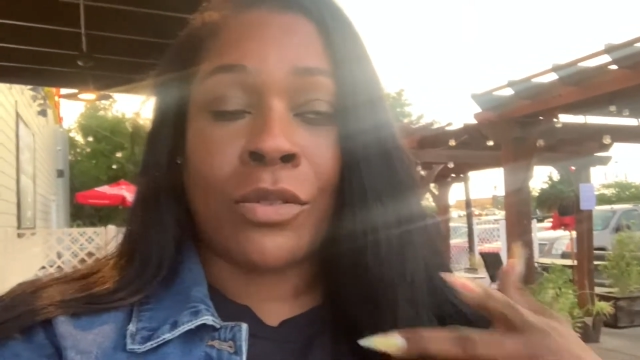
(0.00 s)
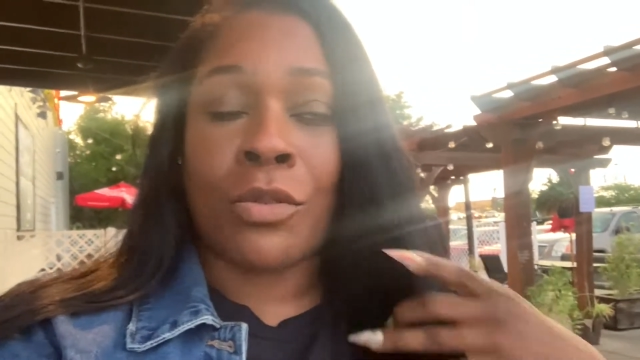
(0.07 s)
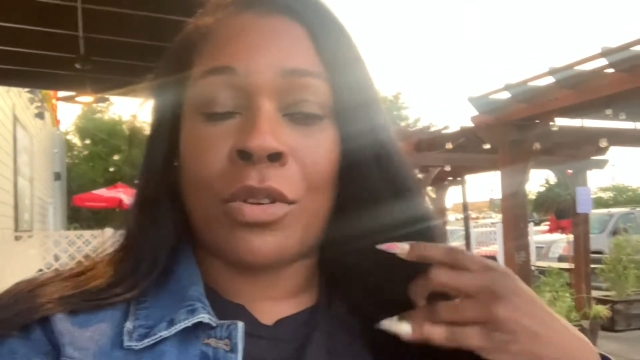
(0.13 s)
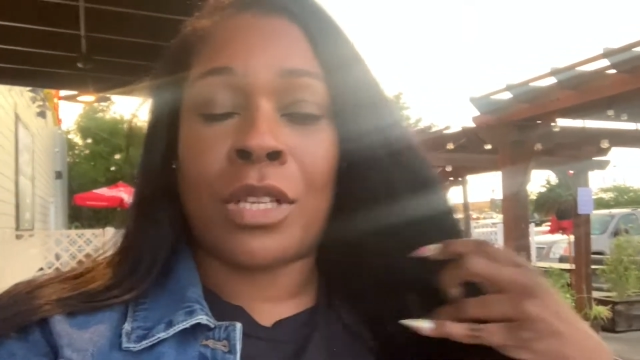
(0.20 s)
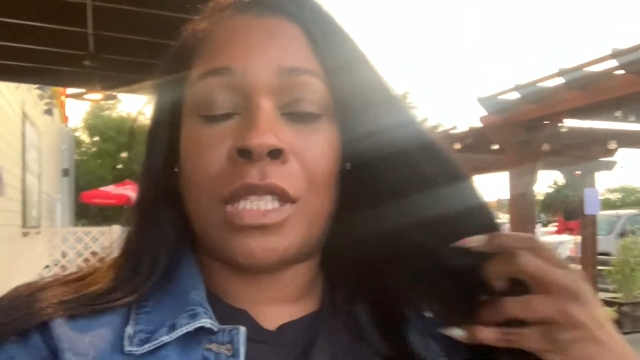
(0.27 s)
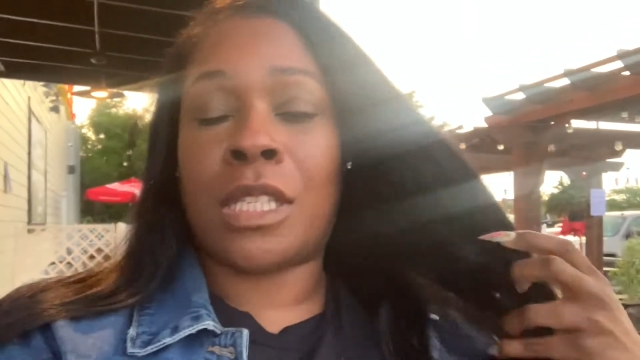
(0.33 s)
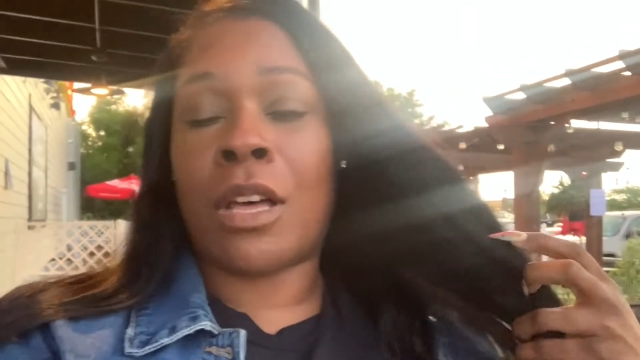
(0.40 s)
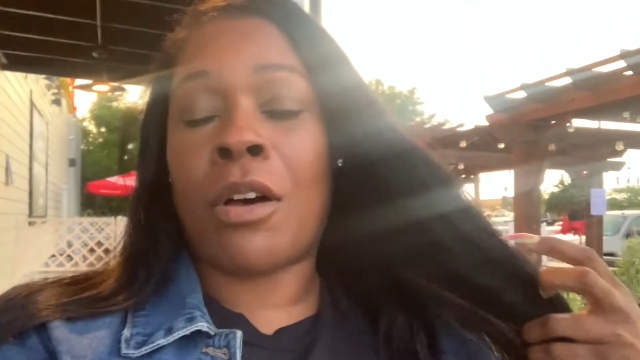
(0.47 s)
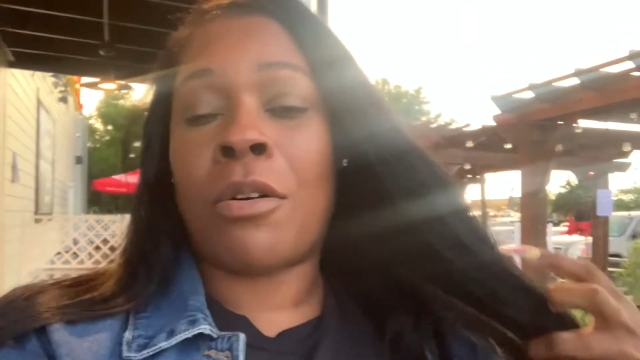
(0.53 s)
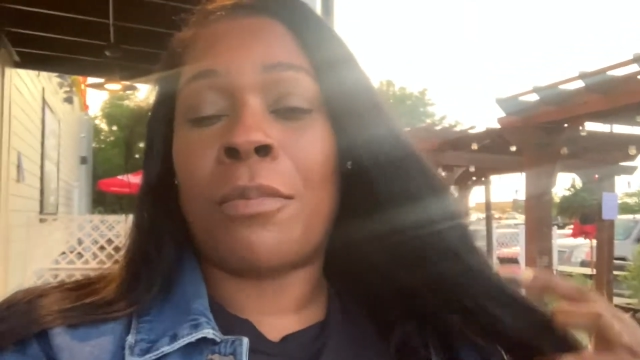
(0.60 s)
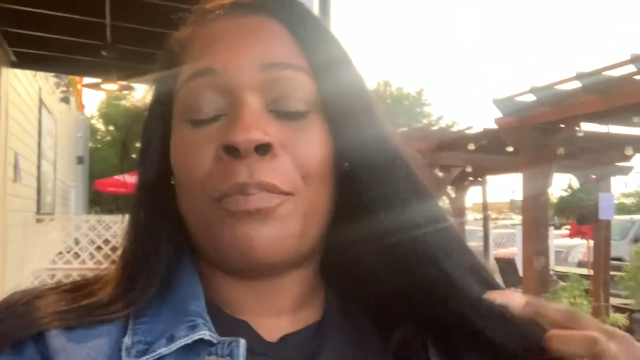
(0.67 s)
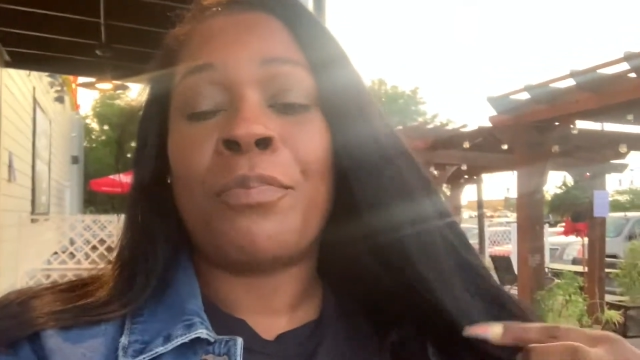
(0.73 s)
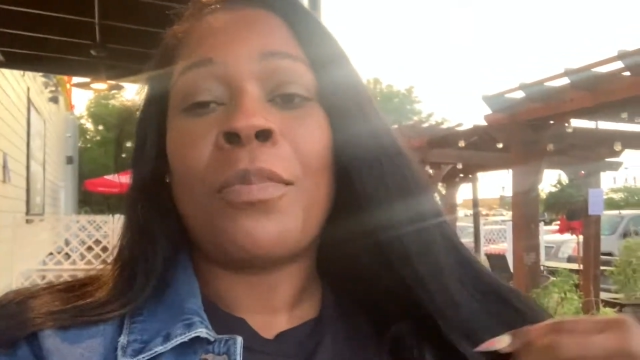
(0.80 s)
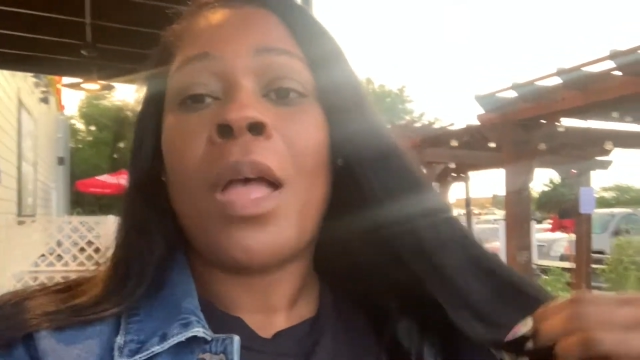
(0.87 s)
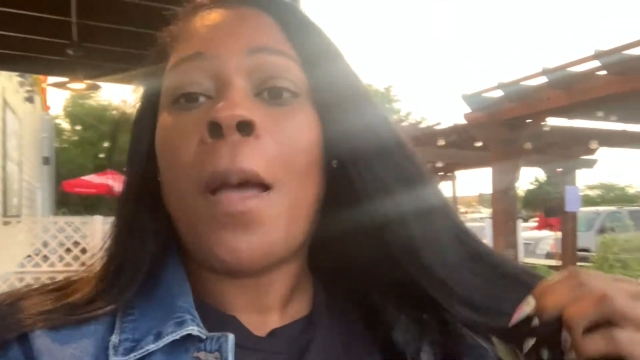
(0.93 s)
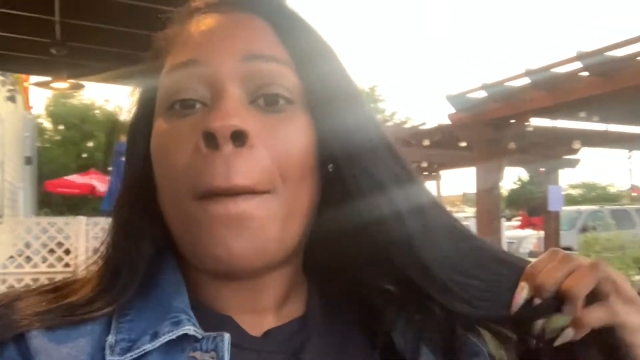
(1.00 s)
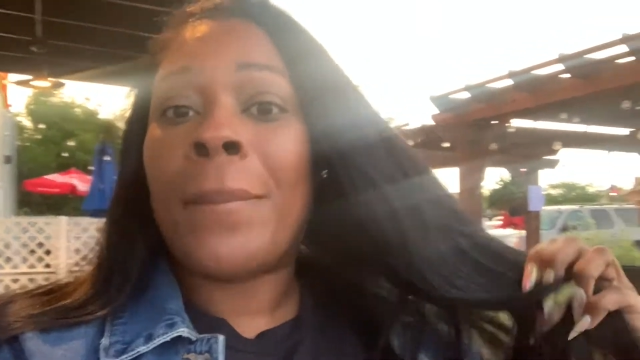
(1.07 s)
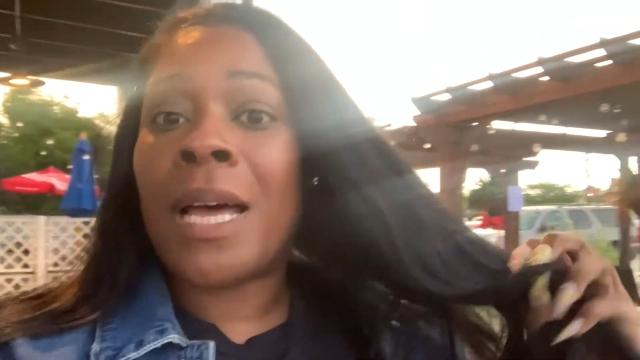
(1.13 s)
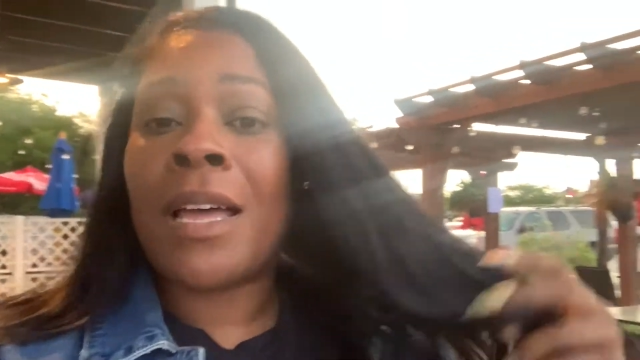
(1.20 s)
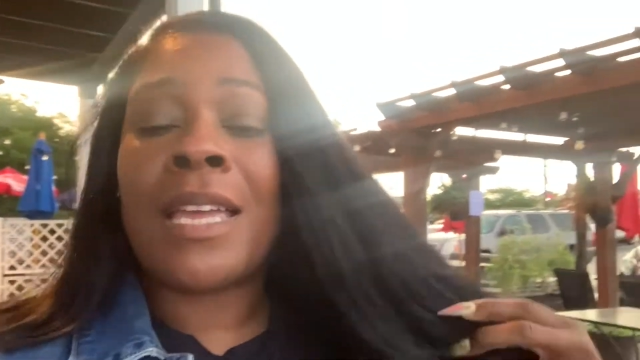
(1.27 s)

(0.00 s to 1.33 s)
on. So, but